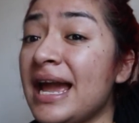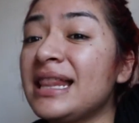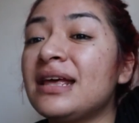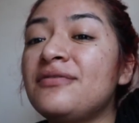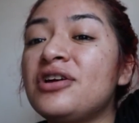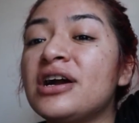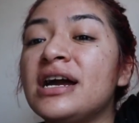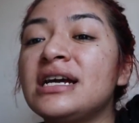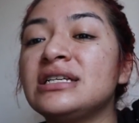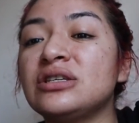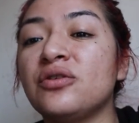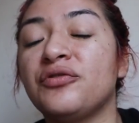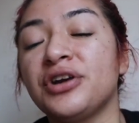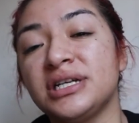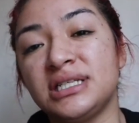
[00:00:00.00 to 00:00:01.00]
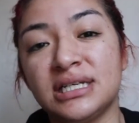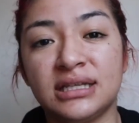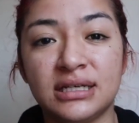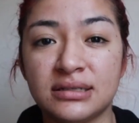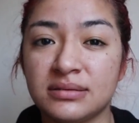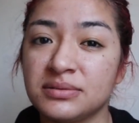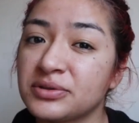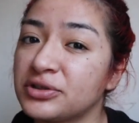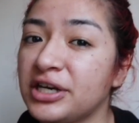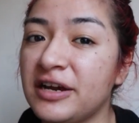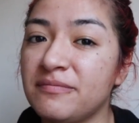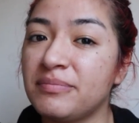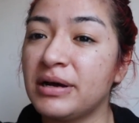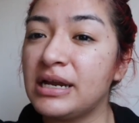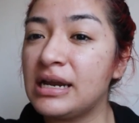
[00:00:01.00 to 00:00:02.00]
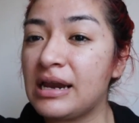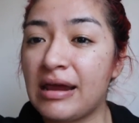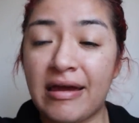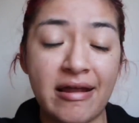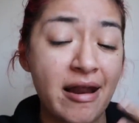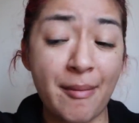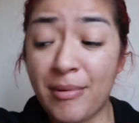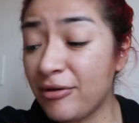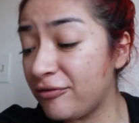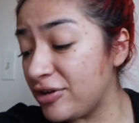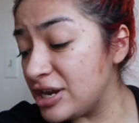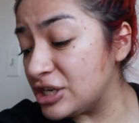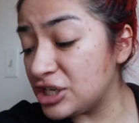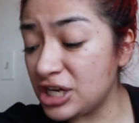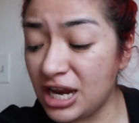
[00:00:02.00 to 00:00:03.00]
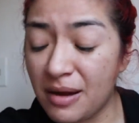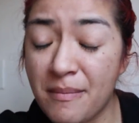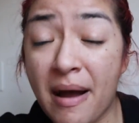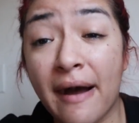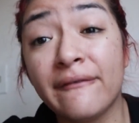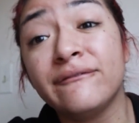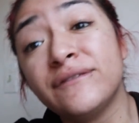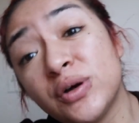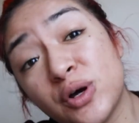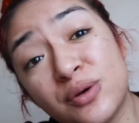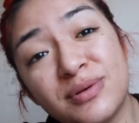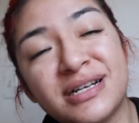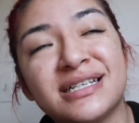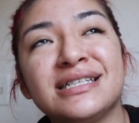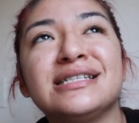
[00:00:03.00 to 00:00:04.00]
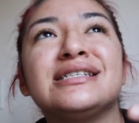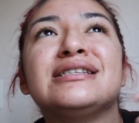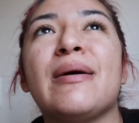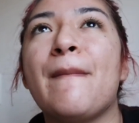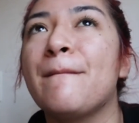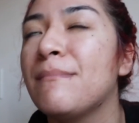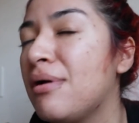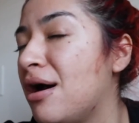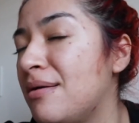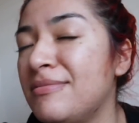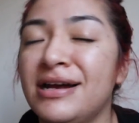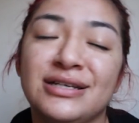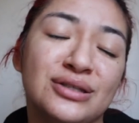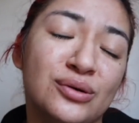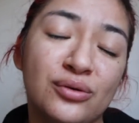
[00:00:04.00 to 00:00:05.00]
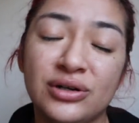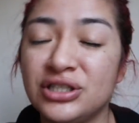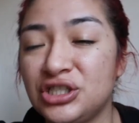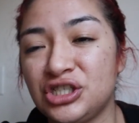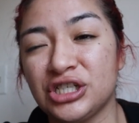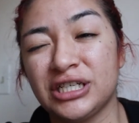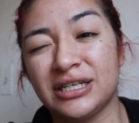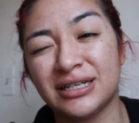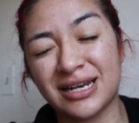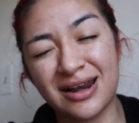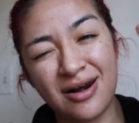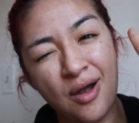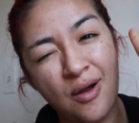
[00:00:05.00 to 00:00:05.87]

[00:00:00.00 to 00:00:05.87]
I love you guys. Don't forget to hit that subscribe button. And I'm gonna finish eating my food because it's some bomb-ass orange chicken.